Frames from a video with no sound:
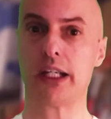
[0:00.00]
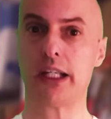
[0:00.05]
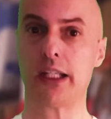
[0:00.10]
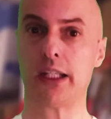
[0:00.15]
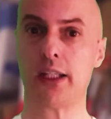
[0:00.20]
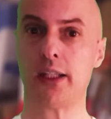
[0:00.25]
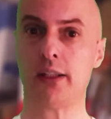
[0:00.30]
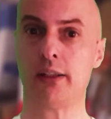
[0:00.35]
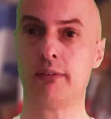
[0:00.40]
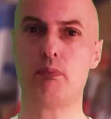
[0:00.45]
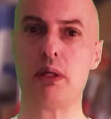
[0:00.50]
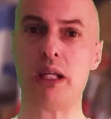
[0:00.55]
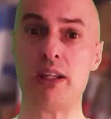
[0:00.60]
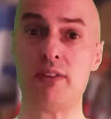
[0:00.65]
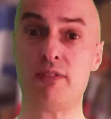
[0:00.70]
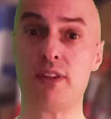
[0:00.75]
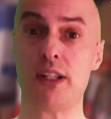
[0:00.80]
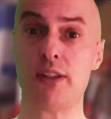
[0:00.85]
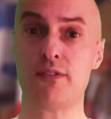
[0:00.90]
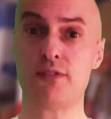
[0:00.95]
a
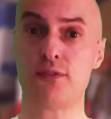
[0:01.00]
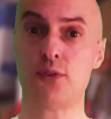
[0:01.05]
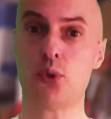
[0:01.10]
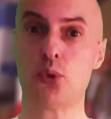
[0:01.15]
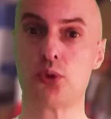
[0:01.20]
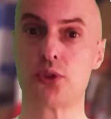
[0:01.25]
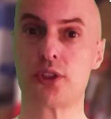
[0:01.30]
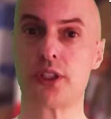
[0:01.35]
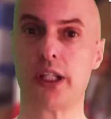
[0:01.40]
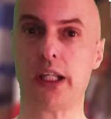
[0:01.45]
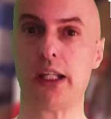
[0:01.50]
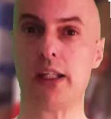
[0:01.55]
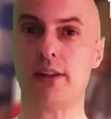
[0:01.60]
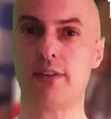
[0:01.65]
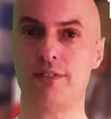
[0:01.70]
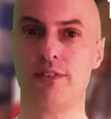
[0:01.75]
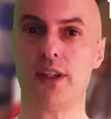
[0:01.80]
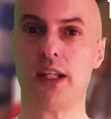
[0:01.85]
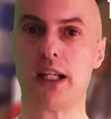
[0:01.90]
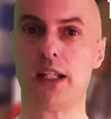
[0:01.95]

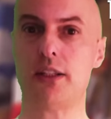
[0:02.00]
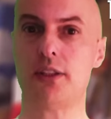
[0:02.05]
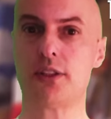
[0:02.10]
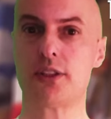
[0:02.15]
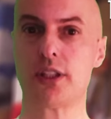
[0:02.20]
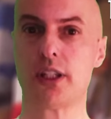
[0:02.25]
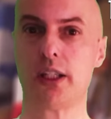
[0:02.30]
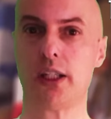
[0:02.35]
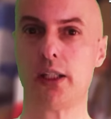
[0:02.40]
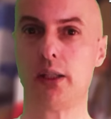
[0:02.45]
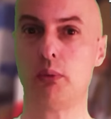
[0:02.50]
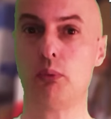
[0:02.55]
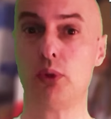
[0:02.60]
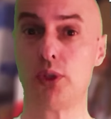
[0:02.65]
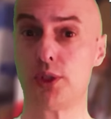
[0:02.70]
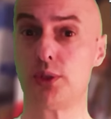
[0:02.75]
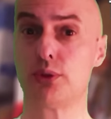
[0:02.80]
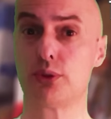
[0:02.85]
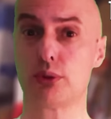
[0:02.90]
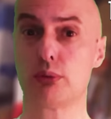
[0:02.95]
BV40 VNT,
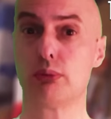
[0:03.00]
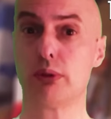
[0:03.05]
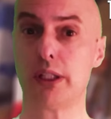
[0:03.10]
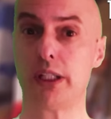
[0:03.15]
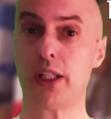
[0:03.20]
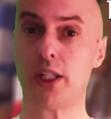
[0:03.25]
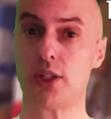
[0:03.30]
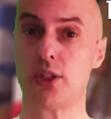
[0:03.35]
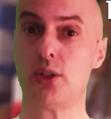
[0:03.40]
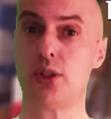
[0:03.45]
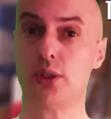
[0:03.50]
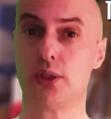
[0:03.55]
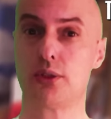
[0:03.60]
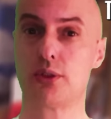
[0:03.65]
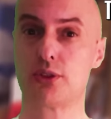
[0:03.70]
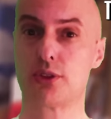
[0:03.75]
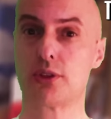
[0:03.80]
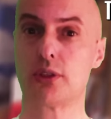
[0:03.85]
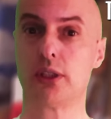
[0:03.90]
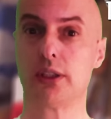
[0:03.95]
which was a really good
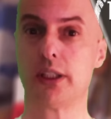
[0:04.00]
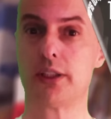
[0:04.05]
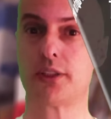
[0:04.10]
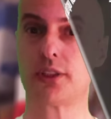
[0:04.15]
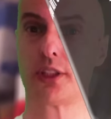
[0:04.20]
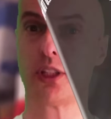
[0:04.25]
solid